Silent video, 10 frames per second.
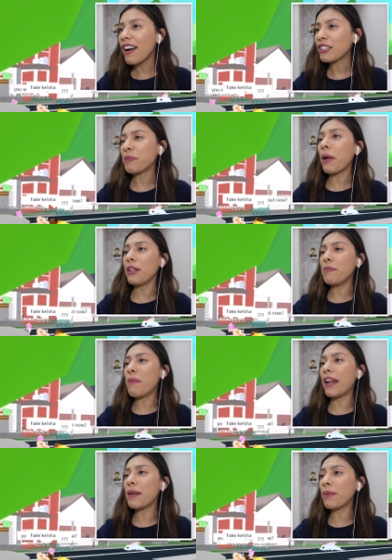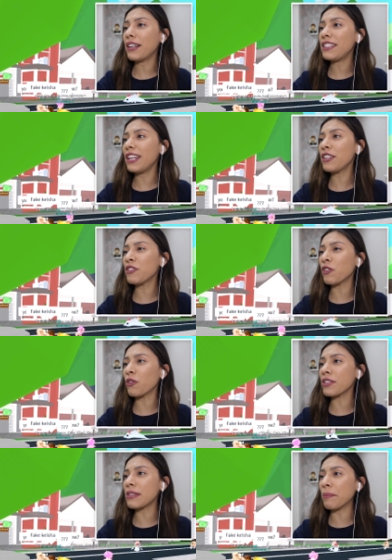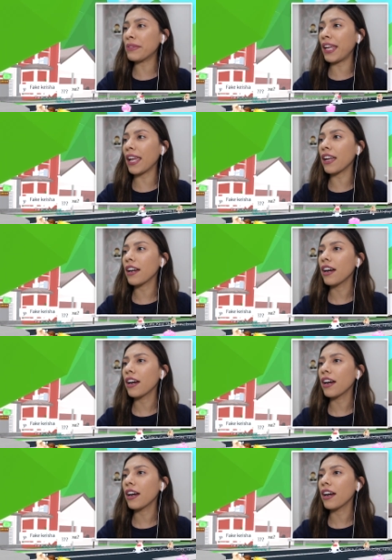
she probably met him on Tinder or something.